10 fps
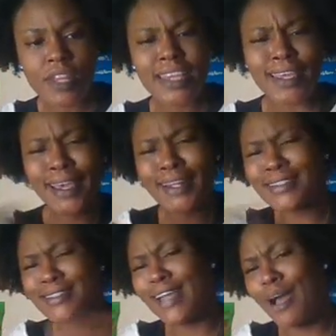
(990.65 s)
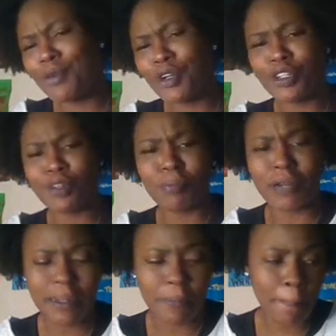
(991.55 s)
Candace is now on her little
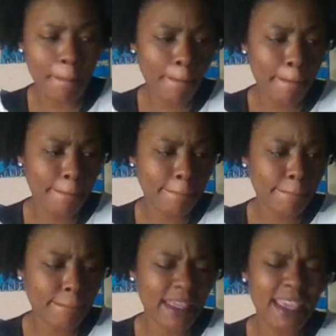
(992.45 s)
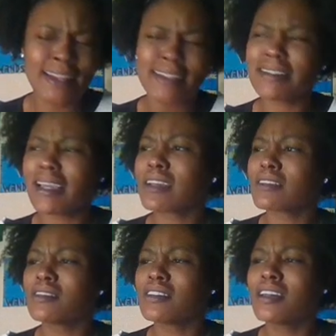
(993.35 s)
break, and he's like,
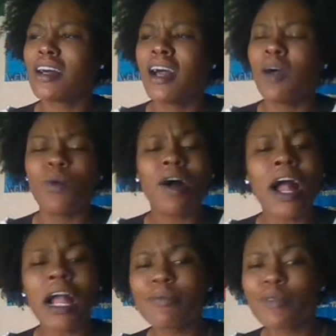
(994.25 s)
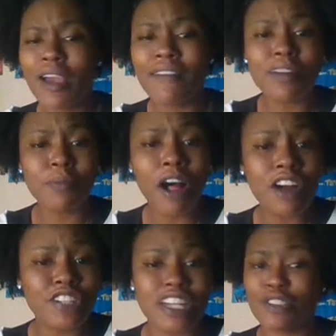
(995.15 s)
"Well, how come you haven't
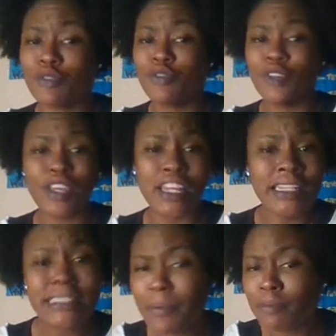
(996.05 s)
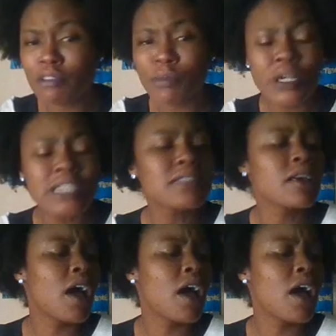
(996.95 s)
apologized? Are you feeling any type of remorse?"